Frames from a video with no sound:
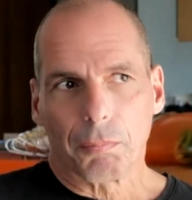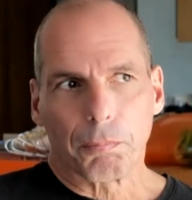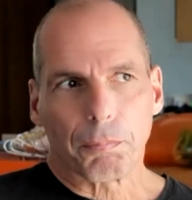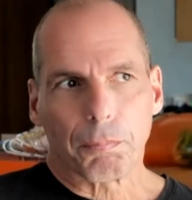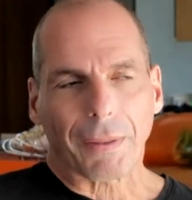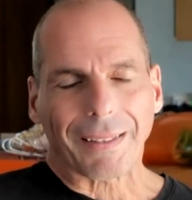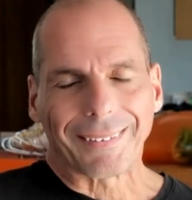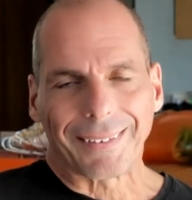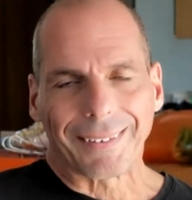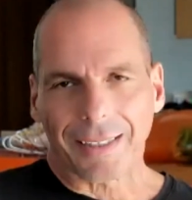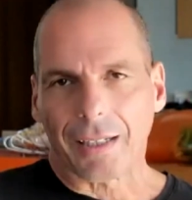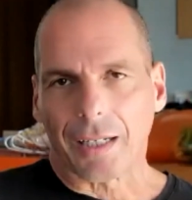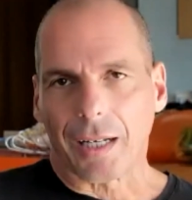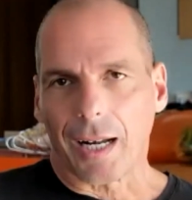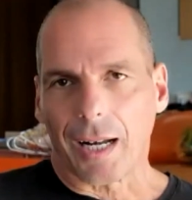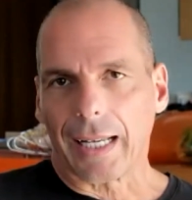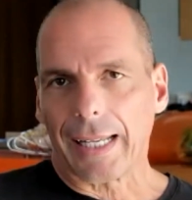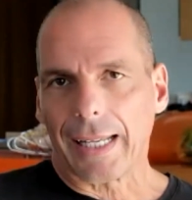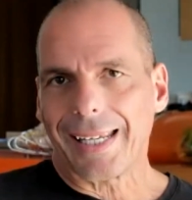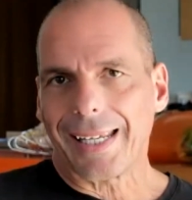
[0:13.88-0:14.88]

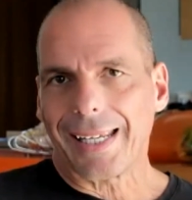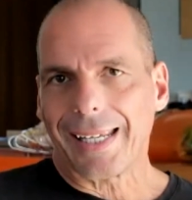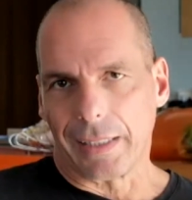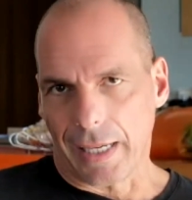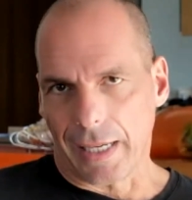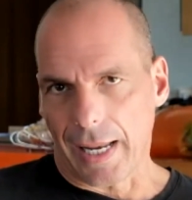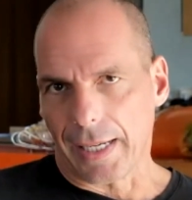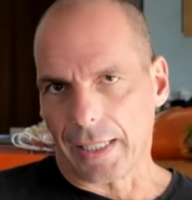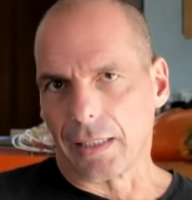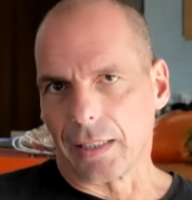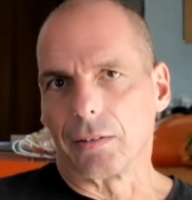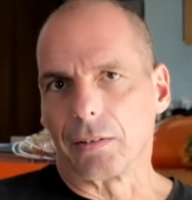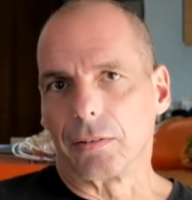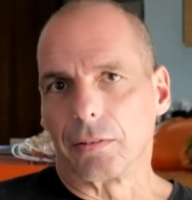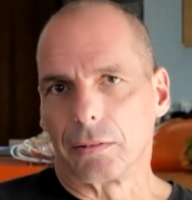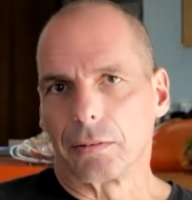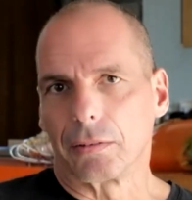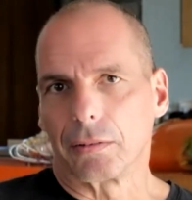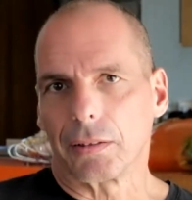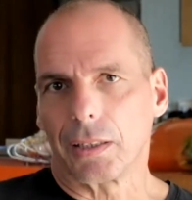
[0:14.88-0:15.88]
particularly inane.
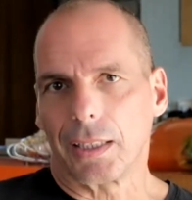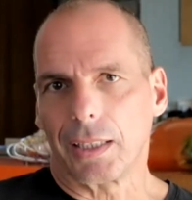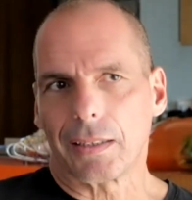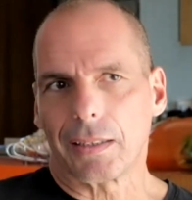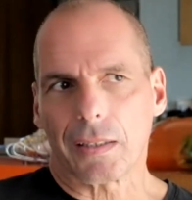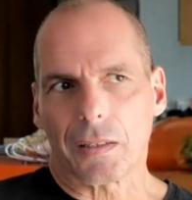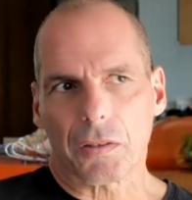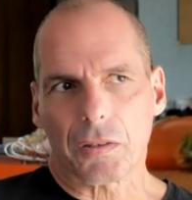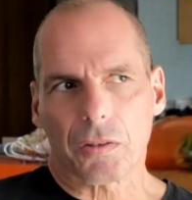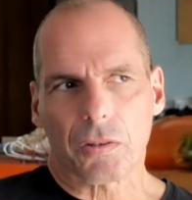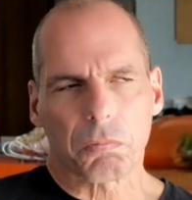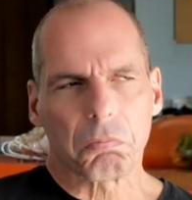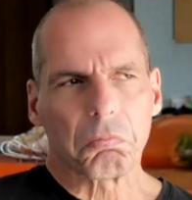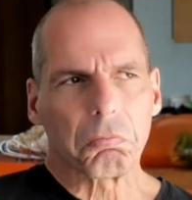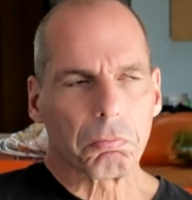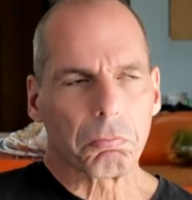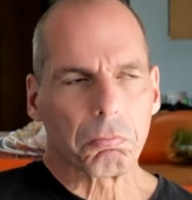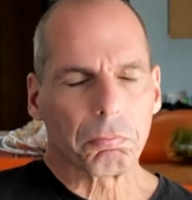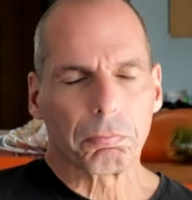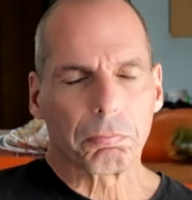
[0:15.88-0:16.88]
It is
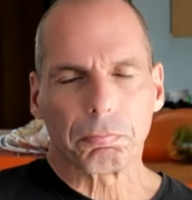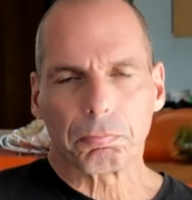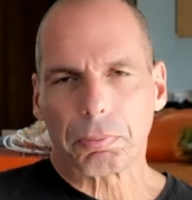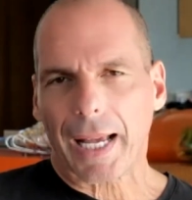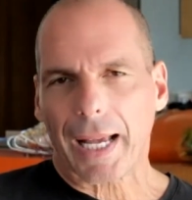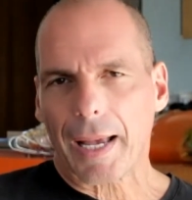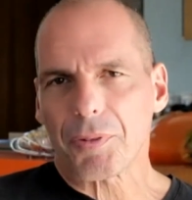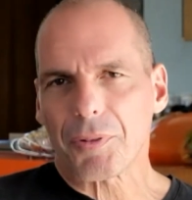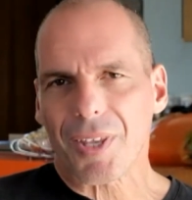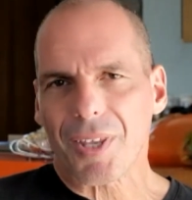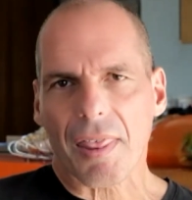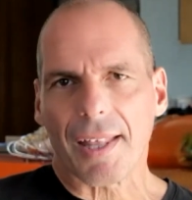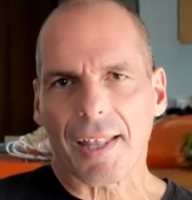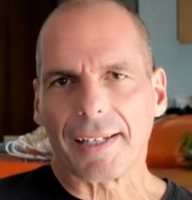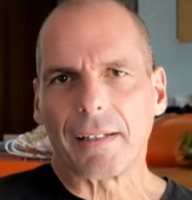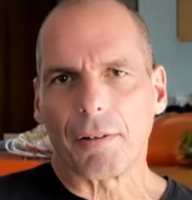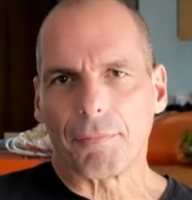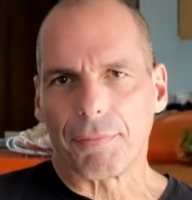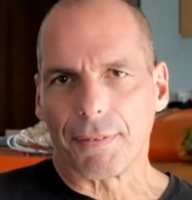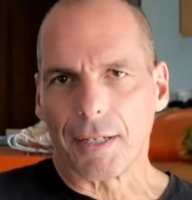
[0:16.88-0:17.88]
perhaps the
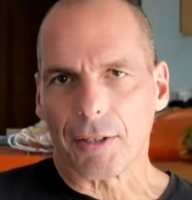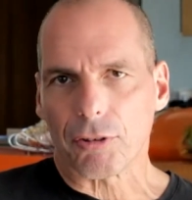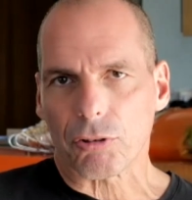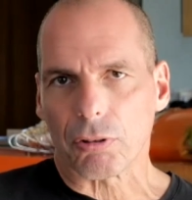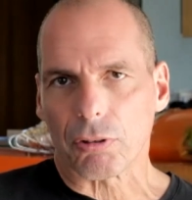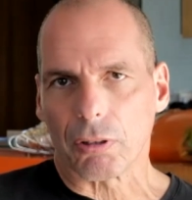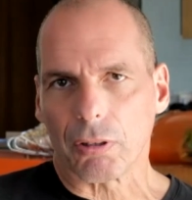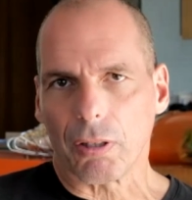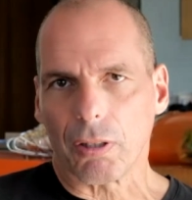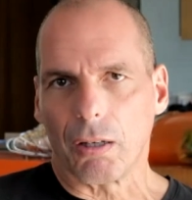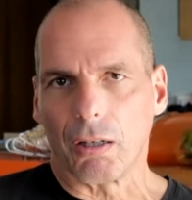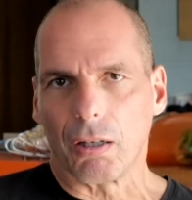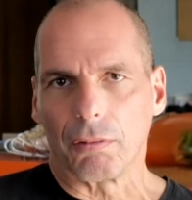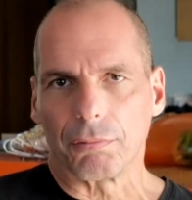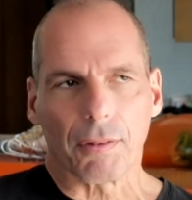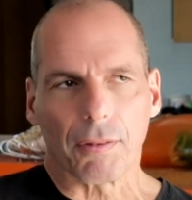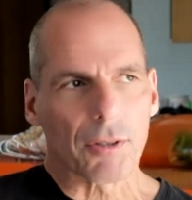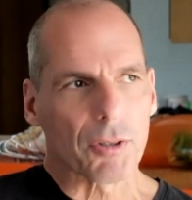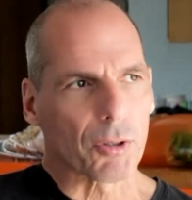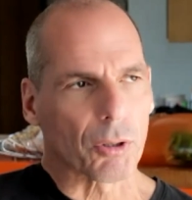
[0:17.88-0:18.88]
definition
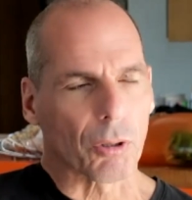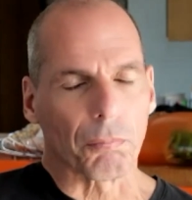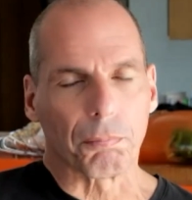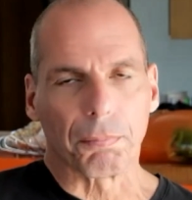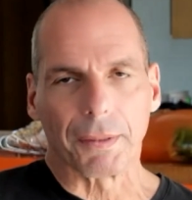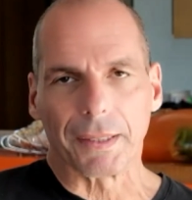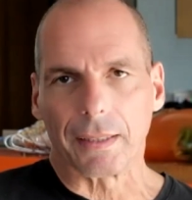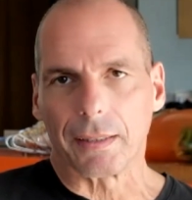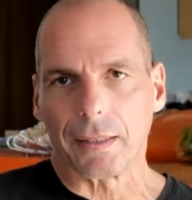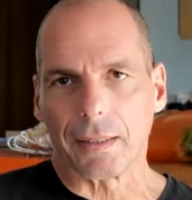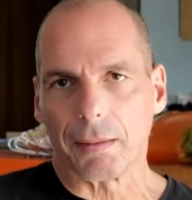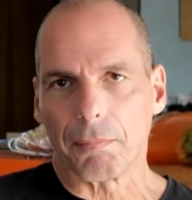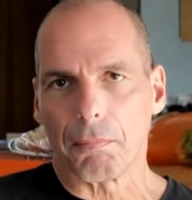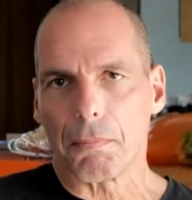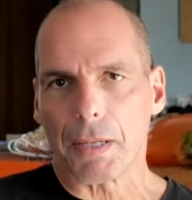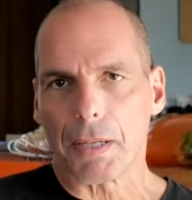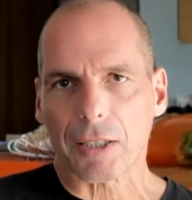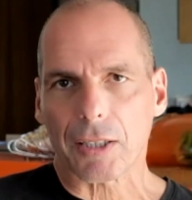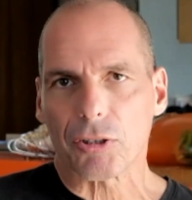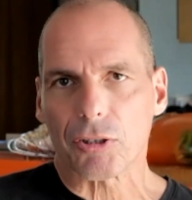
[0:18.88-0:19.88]
of stupidity
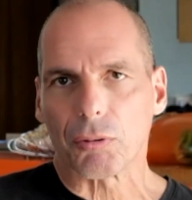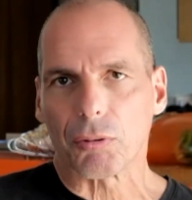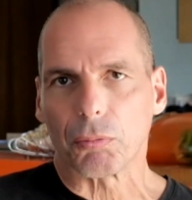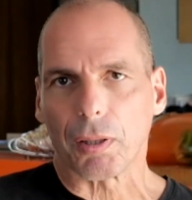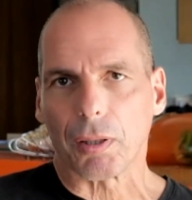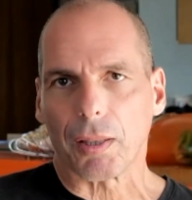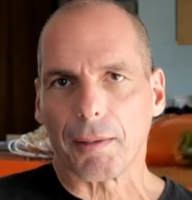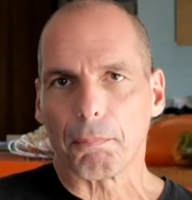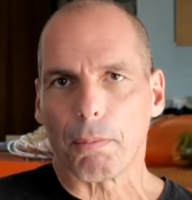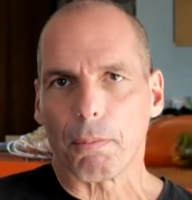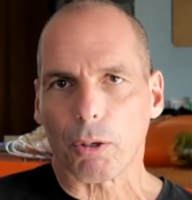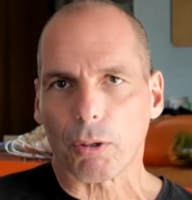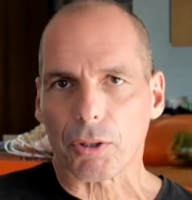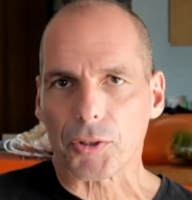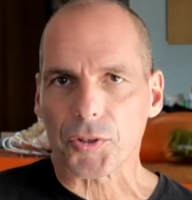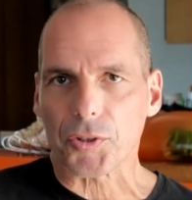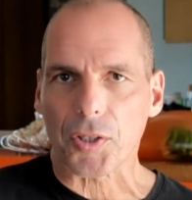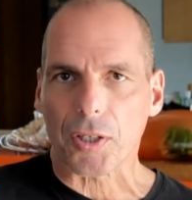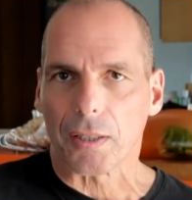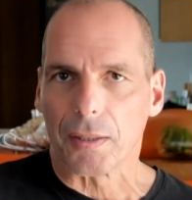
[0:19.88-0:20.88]
mixed with
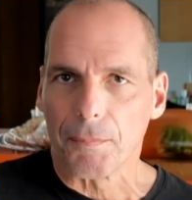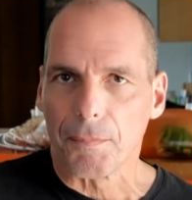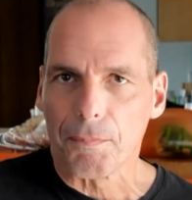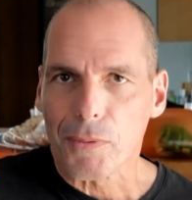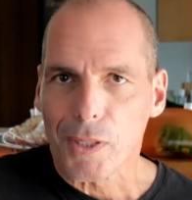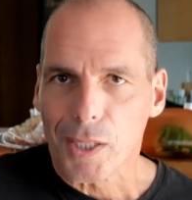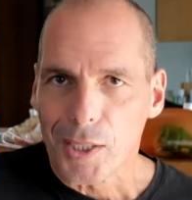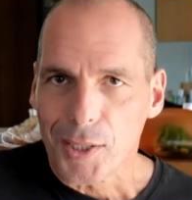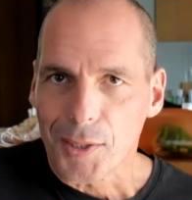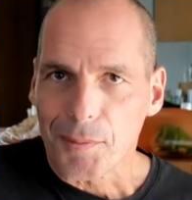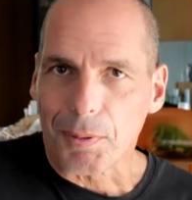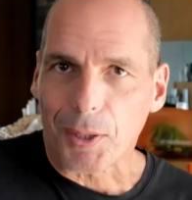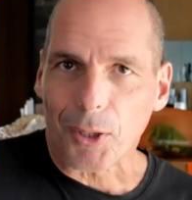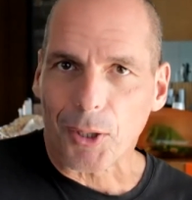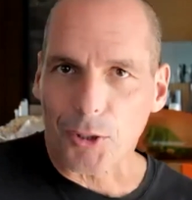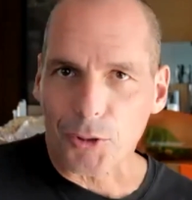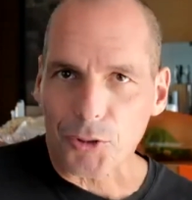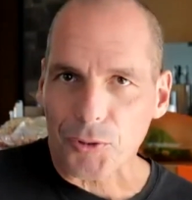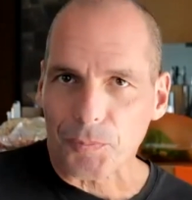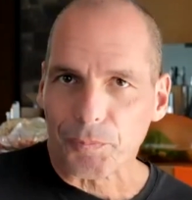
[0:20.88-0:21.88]
hypocrisy,
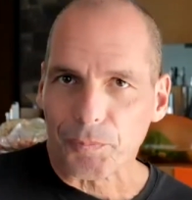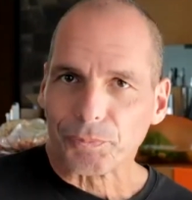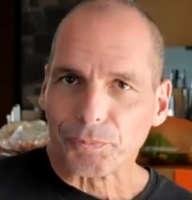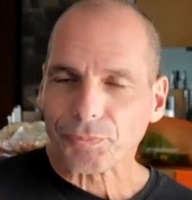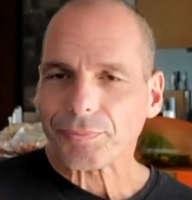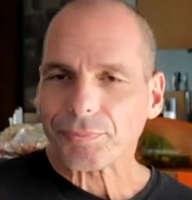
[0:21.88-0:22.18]
because